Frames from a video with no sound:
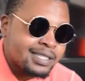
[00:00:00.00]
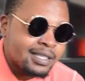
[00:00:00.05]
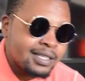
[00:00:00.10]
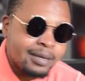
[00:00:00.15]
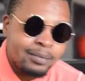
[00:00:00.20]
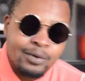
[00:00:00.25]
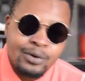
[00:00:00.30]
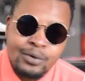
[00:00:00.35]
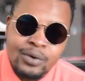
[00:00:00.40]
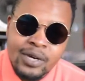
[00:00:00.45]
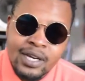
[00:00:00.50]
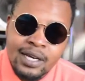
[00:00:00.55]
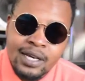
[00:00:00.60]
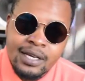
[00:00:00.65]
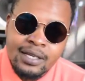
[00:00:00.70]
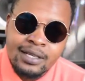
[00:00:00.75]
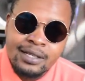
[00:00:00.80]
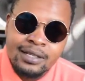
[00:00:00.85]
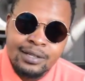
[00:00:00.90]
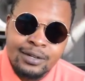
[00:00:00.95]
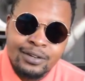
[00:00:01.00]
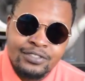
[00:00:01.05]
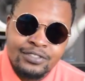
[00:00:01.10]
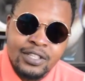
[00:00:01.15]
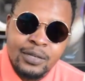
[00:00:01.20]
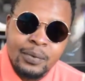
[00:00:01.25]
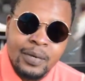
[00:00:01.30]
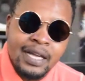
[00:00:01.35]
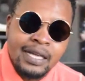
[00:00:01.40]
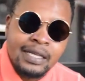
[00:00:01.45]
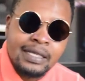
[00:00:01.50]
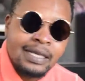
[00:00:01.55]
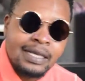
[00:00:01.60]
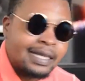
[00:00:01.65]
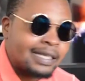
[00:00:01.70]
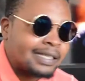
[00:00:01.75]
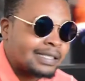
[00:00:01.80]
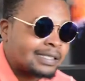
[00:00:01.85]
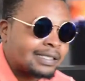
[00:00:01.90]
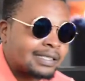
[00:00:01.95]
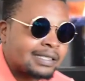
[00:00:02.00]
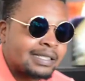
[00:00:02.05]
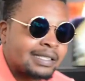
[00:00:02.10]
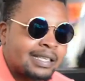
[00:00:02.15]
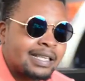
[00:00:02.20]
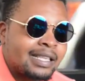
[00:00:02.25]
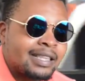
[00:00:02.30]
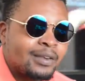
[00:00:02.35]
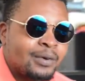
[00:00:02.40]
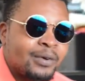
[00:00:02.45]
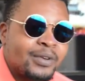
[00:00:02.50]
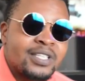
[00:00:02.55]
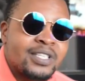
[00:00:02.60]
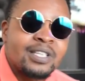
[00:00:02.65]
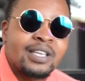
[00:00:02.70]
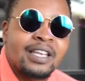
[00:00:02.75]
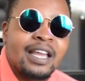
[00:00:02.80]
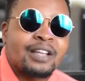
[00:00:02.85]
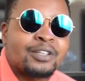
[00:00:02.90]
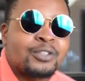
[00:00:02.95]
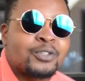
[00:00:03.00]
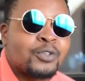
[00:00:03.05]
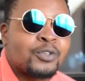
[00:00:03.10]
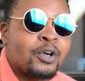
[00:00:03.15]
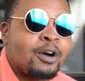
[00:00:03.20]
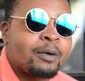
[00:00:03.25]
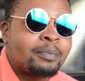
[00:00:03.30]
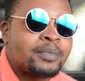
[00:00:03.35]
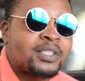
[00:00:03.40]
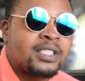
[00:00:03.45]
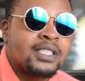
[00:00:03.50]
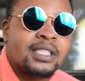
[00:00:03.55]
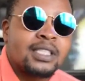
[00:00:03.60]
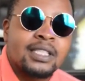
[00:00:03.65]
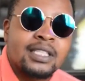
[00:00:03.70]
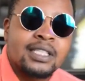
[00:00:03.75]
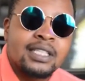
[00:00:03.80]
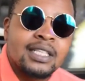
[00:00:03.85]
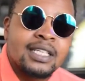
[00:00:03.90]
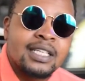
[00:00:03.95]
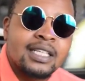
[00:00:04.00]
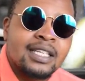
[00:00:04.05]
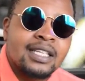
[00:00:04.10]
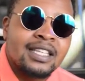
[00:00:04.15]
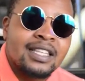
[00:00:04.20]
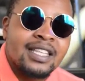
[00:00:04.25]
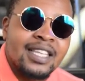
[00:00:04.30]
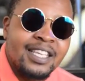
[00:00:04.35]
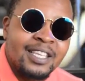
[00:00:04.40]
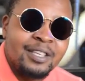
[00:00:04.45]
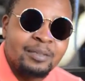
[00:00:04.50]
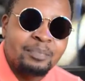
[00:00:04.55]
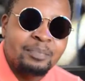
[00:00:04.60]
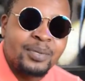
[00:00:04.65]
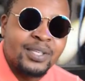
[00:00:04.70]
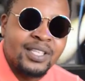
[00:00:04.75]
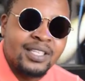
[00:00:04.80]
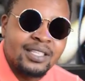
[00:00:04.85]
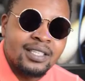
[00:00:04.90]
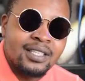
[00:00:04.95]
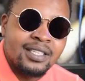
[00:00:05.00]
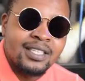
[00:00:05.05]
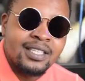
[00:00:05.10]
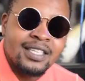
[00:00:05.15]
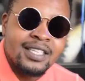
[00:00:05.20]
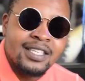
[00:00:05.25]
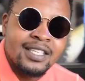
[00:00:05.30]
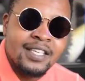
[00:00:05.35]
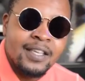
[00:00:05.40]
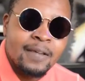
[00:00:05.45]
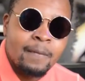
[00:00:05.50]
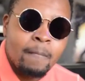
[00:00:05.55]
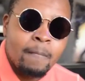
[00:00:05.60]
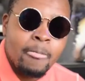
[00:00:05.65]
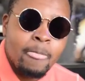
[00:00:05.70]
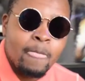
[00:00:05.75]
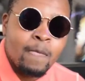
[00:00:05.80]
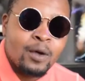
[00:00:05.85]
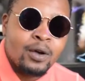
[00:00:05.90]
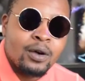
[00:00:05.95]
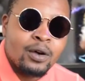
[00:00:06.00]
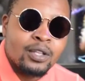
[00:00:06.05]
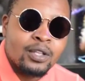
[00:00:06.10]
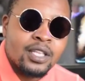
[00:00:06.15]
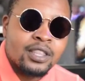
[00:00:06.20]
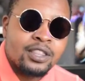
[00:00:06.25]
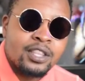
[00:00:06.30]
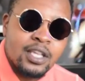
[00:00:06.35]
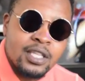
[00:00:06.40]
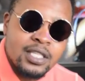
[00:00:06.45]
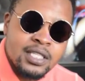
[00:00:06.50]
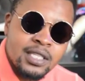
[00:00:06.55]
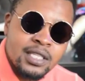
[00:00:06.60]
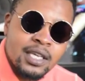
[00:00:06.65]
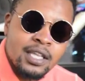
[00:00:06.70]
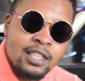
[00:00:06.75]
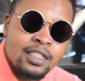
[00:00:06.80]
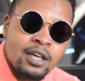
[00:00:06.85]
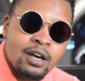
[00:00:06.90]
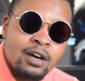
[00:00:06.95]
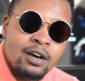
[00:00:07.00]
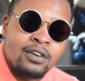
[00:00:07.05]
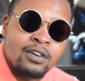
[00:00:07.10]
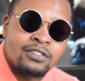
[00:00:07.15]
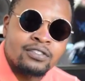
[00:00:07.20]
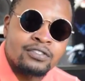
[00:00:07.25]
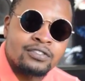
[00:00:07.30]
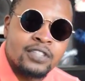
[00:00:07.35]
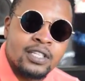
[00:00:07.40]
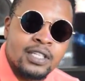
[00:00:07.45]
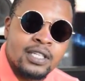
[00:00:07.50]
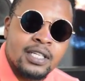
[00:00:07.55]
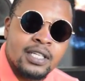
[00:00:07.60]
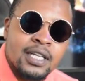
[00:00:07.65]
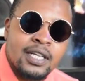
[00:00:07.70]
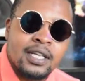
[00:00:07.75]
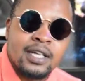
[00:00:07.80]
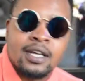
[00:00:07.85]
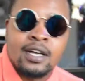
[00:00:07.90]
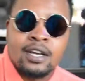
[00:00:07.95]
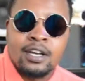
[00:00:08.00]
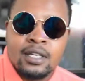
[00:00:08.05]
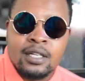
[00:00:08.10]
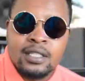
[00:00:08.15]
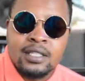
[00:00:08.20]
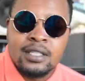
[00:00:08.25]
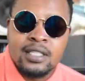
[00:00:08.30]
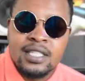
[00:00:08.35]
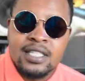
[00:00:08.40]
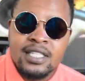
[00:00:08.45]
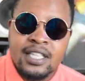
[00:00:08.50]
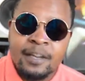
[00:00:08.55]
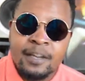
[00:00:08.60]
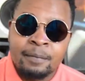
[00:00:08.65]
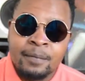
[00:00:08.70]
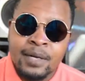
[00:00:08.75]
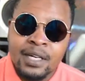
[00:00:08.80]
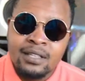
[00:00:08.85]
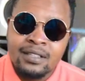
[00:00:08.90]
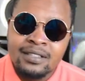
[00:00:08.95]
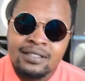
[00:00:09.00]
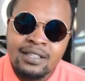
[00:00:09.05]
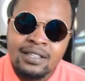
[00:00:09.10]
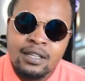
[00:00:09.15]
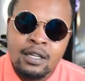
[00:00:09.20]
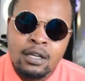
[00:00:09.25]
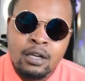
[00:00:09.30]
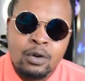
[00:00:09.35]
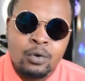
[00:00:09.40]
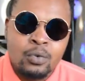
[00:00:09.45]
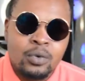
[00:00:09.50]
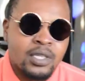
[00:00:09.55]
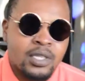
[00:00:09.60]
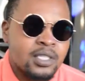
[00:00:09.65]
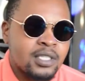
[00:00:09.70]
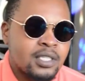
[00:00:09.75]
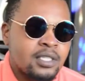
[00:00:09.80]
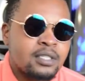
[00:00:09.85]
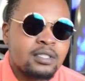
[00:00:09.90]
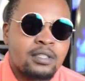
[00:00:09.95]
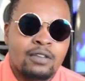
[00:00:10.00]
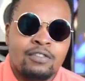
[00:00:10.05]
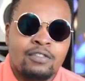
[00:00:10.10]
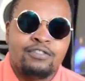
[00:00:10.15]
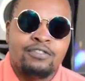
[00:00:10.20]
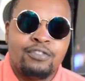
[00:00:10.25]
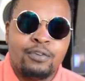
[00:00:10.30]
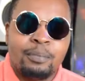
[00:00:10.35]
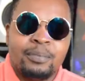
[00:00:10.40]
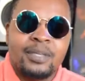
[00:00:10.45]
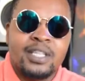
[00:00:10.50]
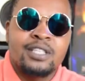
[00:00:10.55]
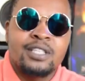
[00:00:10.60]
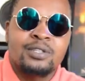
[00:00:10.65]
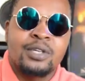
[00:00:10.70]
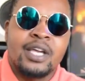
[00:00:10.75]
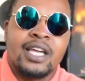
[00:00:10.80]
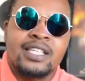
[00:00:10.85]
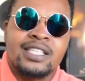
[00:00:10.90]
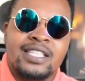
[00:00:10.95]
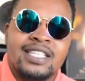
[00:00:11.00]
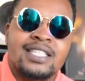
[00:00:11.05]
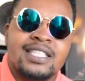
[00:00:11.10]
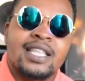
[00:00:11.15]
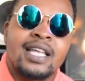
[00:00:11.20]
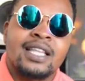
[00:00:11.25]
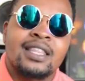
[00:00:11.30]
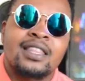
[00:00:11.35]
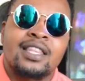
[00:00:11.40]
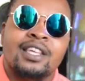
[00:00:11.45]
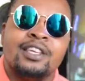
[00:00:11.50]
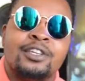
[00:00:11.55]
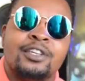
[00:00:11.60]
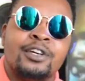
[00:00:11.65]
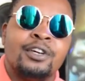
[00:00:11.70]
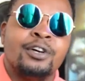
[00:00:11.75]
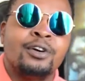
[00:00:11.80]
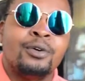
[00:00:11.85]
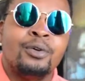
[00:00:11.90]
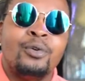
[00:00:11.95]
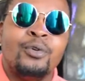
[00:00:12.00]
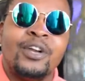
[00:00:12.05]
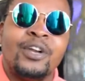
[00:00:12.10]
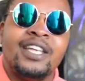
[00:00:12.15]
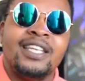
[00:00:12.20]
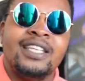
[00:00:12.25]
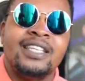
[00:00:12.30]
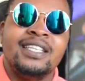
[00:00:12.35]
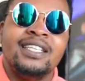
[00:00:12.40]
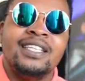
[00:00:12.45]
I'm already off the wagon. Like, the reason I dropped the EP on the 30th of December was for me to actually start the year already